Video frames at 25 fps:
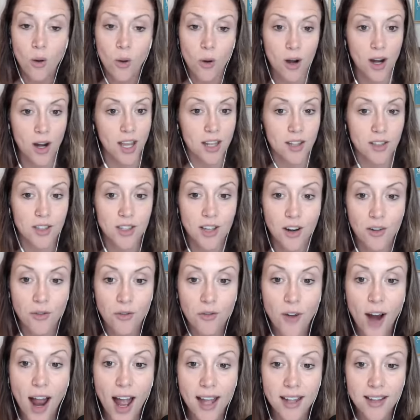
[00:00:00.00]
or
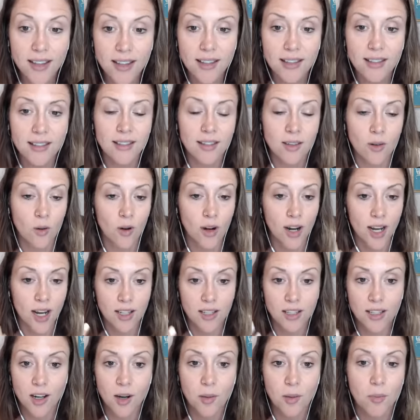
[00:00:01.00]
insert friends or
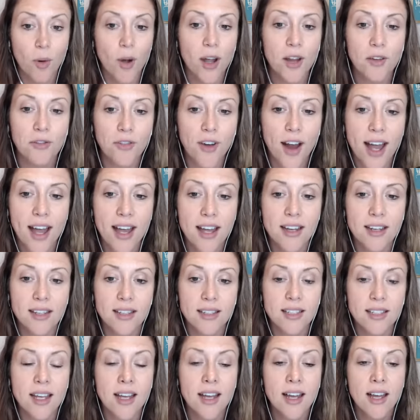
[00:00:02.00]
insert
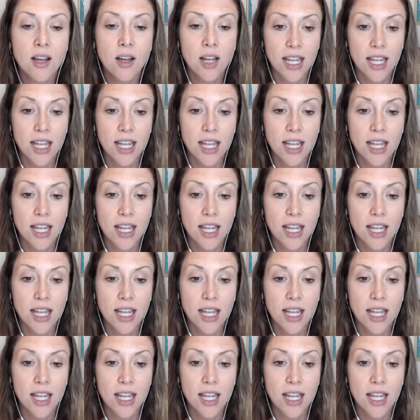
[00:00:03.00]
boyfriend,